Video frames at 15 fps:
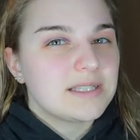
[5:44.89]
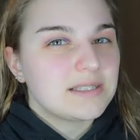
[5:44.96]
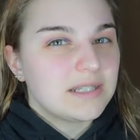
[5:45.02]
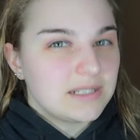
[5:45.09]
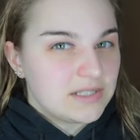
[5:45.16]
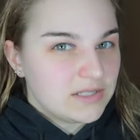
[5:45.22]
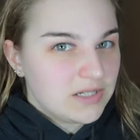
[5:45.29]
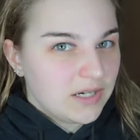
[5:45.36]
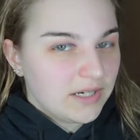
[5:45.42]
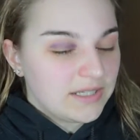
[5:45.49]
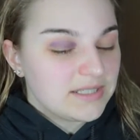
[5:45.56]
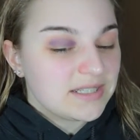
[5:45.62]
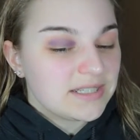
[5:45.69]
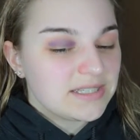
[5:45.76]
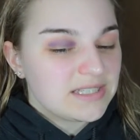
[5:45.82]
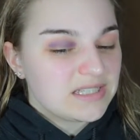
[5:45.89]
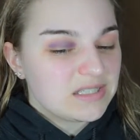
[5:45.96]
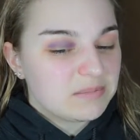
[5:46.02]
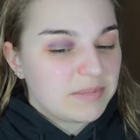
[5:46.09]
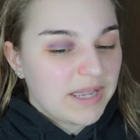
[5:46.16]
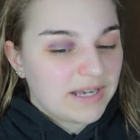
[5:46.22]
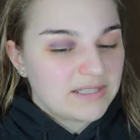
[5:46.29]
it's not as dark as I
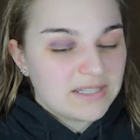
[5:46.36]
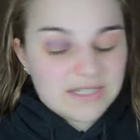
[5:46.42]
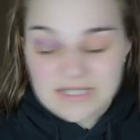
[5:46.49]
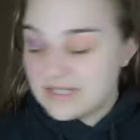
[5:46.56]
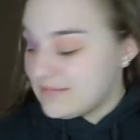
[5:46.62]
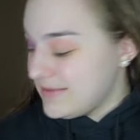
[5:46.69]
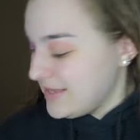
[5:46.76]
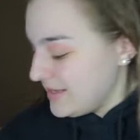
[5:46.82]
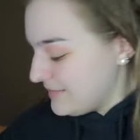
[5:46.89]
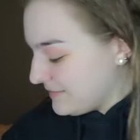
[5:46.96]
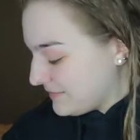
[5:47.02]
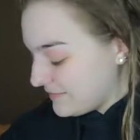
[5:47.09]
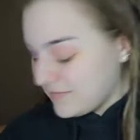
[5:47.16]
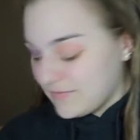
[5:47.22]
expected it to be.